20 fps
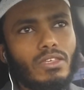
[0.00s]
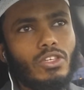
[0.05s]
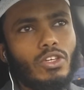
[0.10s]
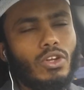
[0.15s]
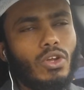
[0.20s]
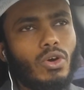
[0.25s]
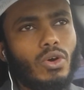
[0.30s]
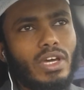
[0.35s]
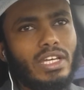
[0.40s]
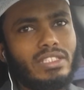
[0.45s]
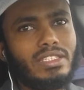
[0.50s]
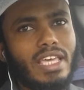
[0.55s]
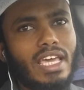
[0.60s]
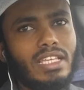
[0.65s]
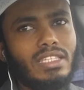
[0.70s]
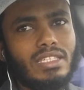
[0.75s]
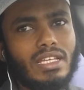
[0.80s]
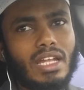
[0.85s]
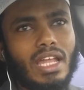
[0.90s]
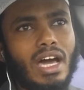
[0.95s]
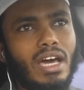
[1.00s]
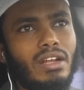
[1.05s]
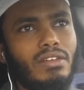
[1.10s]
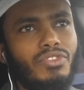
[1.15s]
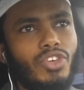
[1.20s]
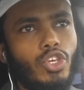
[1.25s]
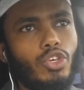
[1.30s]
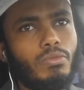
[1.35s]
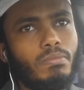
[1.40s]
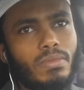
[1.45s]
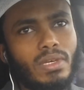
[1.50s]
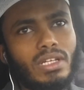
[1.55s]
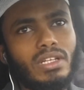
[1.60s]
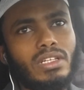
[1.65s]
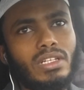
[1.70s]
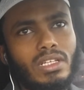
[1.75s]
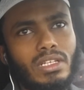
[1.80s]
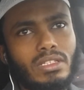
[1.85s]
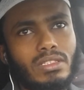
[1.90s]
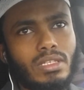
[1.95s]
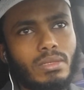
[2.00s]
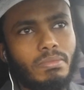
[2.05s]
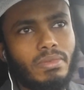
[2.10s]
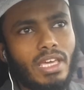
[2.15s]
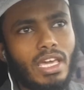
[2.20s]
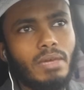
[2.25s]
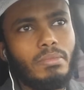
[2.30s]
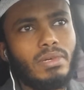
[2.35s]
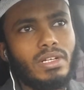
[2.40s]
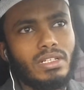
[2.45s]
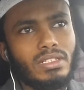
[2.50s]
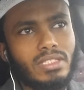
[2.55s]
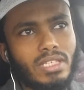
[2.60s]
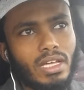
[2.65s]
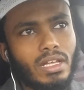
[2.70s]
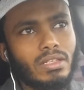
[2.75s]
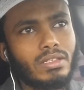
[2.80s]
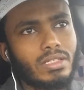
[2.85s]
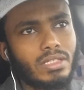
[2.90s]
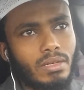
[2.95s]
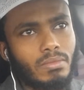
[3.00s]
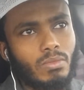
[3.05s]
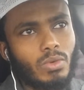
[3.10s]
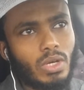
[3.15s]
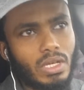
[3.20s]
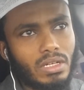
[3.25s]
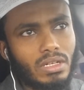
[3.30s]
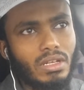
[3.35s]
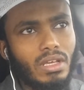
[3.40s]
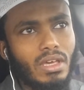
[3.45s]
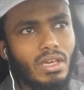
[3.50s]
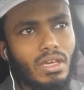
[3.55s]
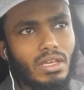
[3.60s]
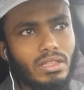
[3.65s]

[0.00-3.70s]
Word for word: you know it takes a lot of humility to be able to tell someone